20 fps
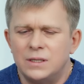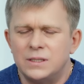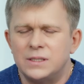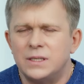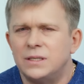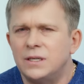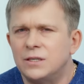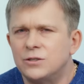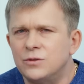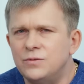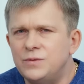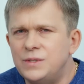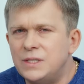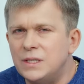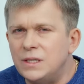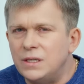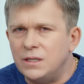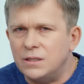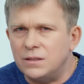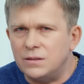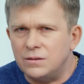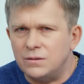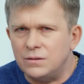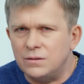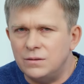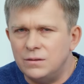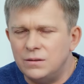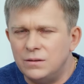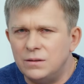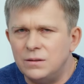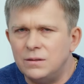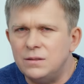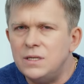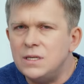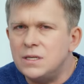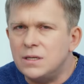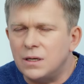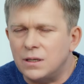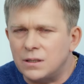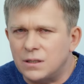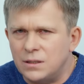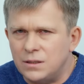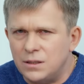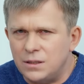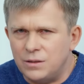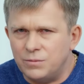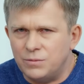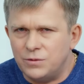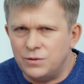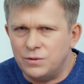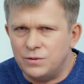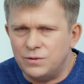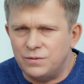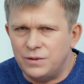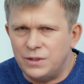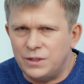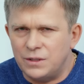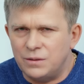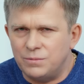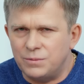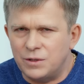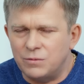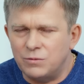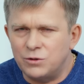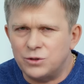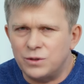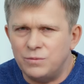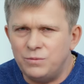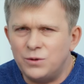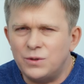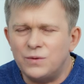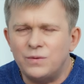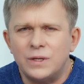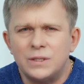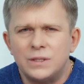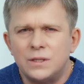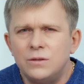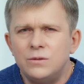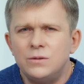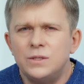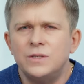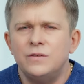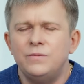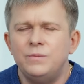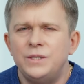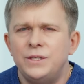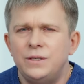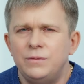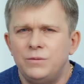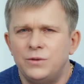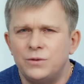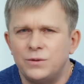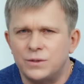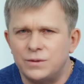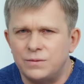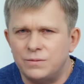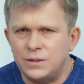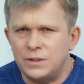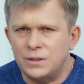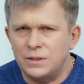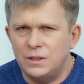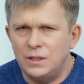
They cannot go beyond it by any means, because dead ones remain in the world of the dead.